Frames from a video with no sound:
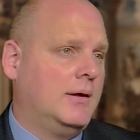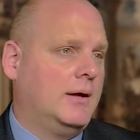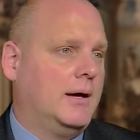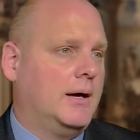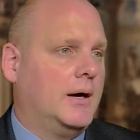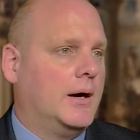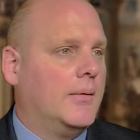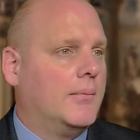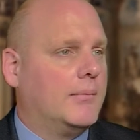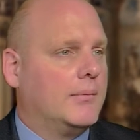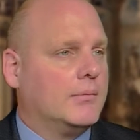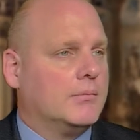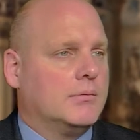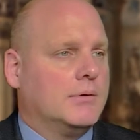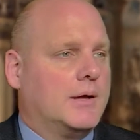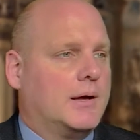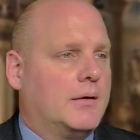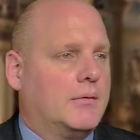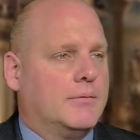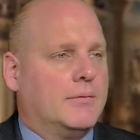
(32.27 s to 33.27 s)
A
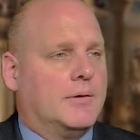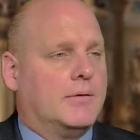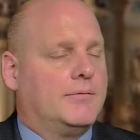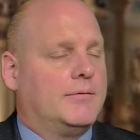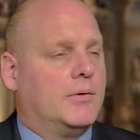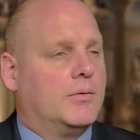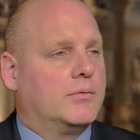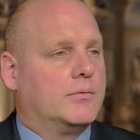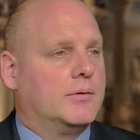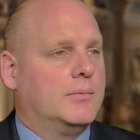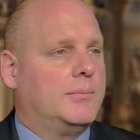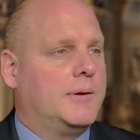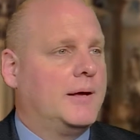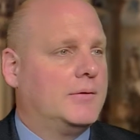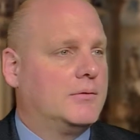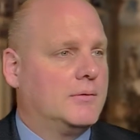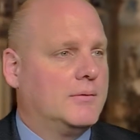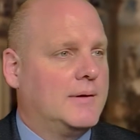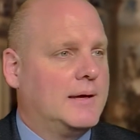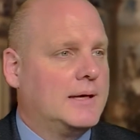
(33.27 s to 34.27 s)
lot of folks in
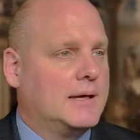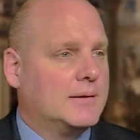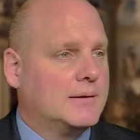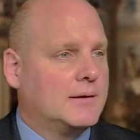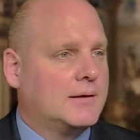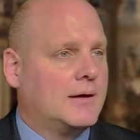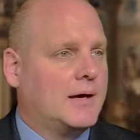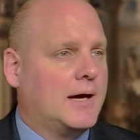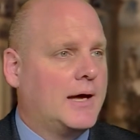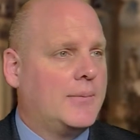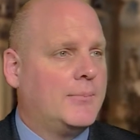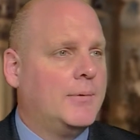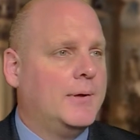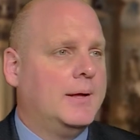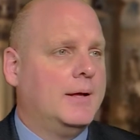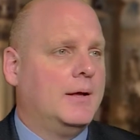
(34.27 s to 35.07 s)
Pennsylvania at the time